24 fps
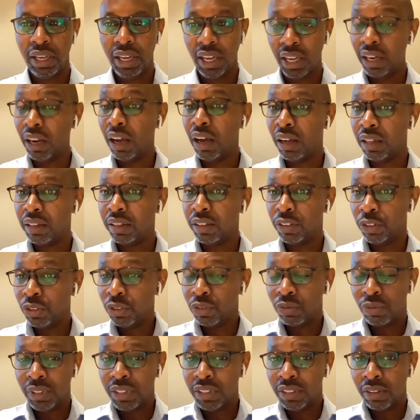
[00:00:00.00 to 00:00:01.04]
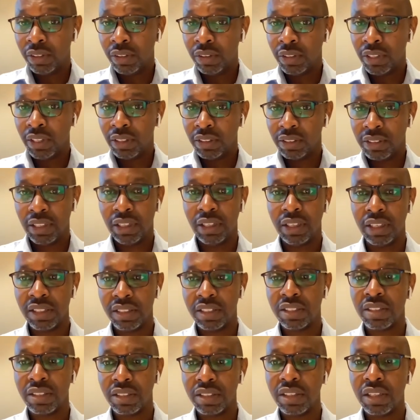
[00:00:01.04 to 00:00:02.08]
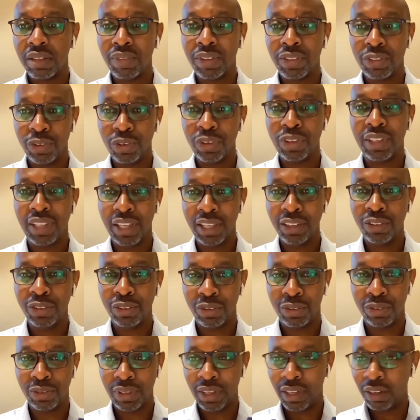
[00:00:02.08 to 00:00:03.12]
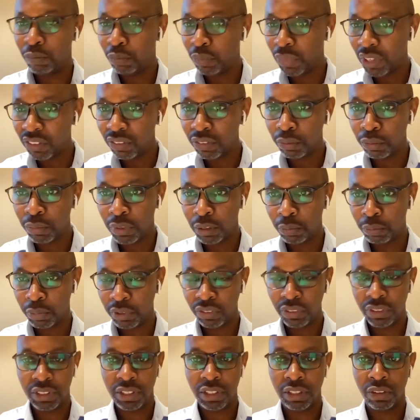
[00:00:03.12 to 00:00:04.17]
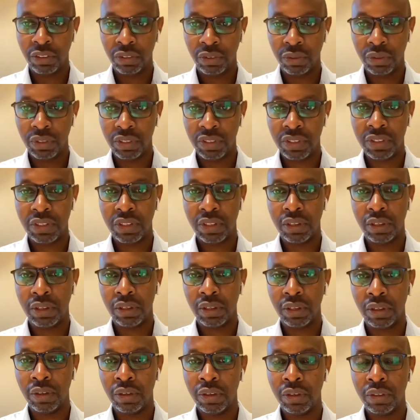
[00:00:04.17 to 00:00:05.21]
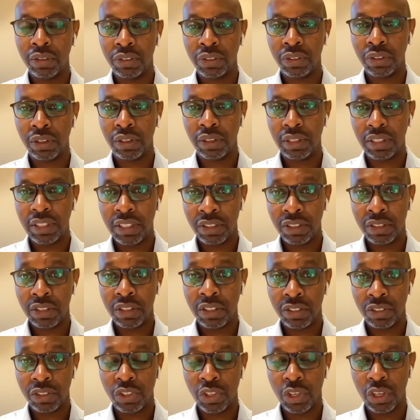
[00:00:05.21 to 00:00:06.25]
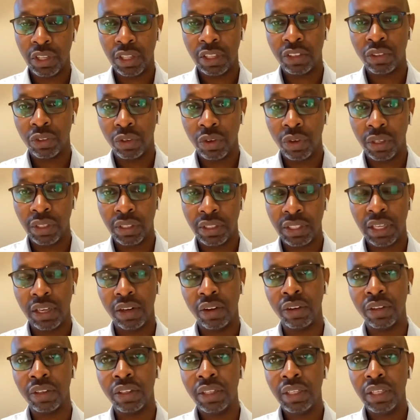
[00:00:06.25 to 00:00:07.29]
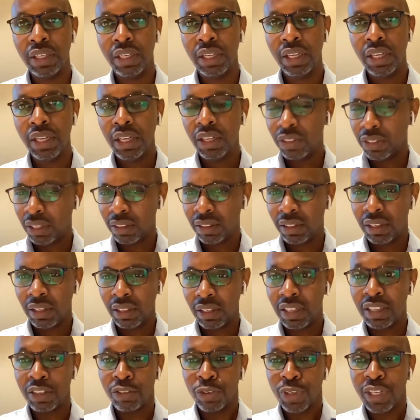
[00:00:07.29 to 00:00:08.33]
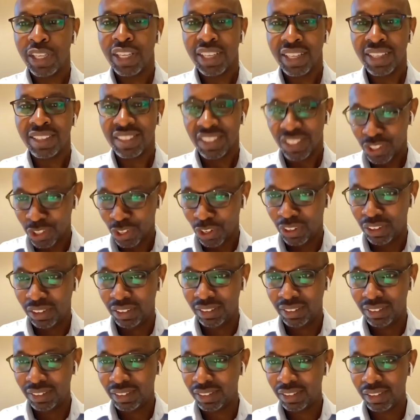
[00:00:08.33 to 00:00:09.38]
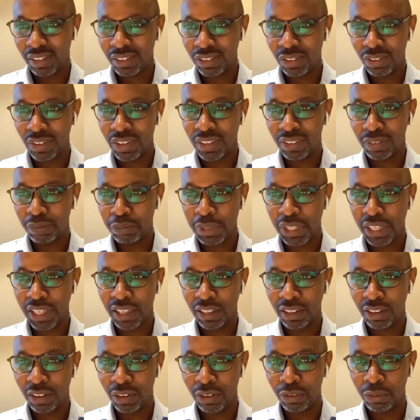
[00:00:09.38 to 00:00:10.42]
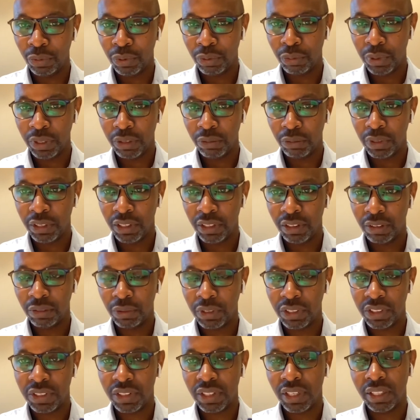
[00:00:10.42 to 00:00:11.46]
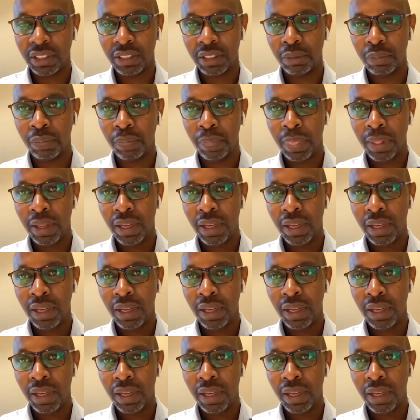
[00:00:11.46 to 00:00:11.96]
And are they you're really looking and saying, is this a team that's going to get you through that, pivoting through this uh, this this journey that you're going to get on? Because I think it, it really is a journey that, that you're going to be getting on with with with a, with a startup.